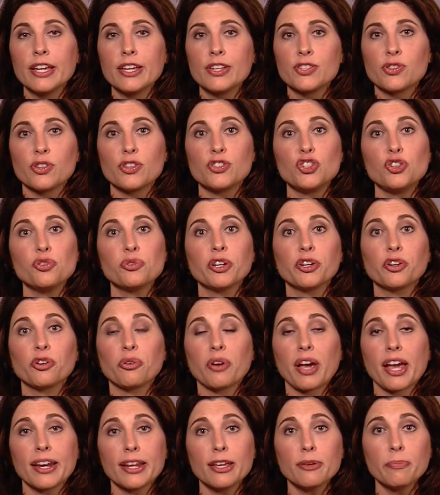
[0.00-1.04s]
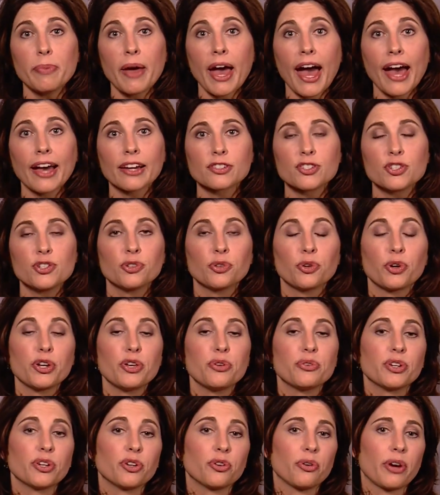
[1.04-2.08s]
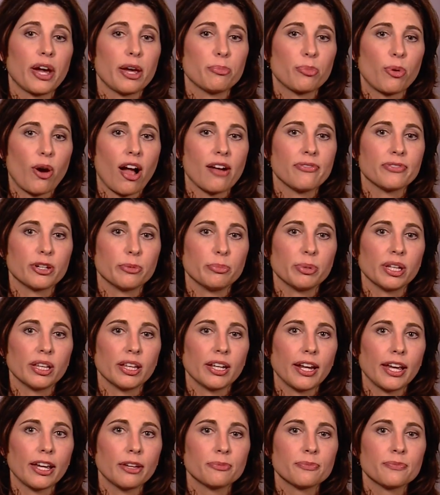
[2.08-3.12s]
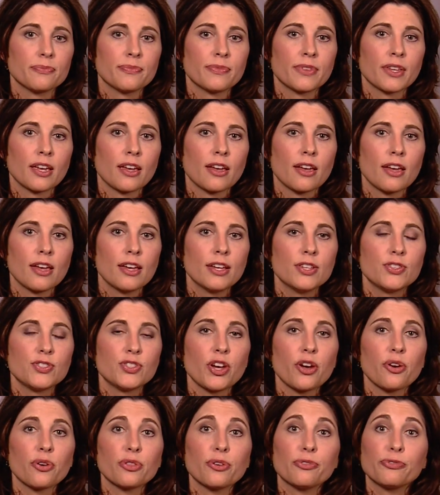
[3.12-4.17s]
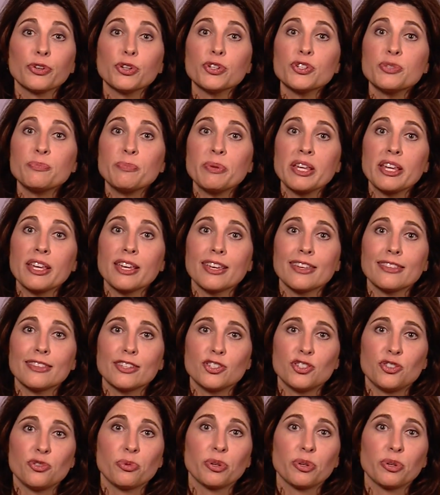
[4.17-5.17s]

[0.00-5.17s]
so that you can create impact or you can create profitability. So the first P that